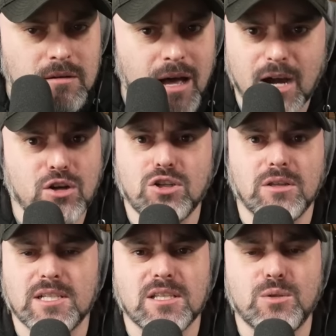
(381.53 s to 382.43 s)
How could you
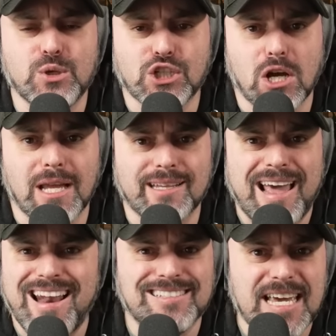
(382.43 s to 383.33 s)
listen to a show like
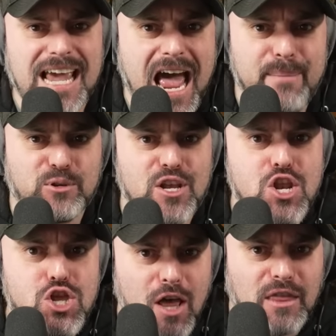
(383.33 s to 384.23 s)
that and take
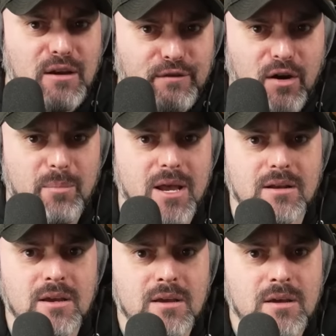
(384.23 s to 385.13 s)
absolutely nothing from it?
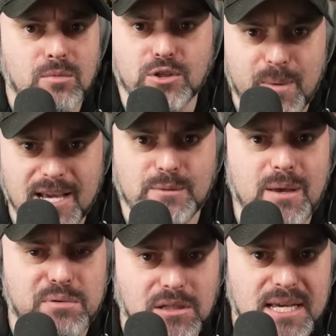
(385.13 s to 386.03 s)
Which makes
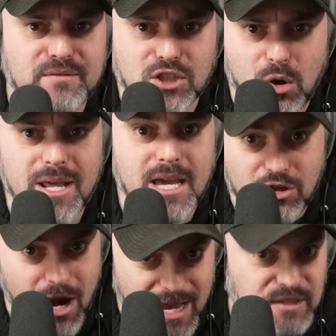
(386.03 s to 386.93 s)
me believe Tony
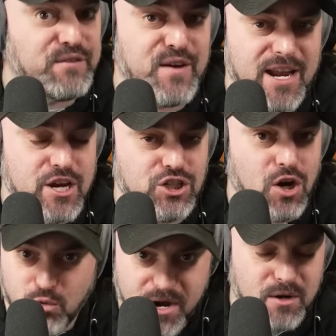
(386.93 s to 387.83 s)
either has a fetish,
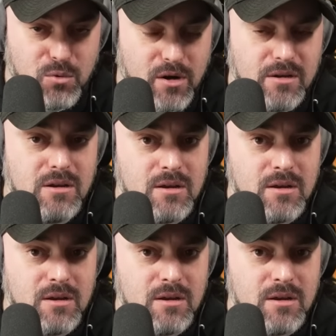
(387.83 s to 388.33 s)
a weird one,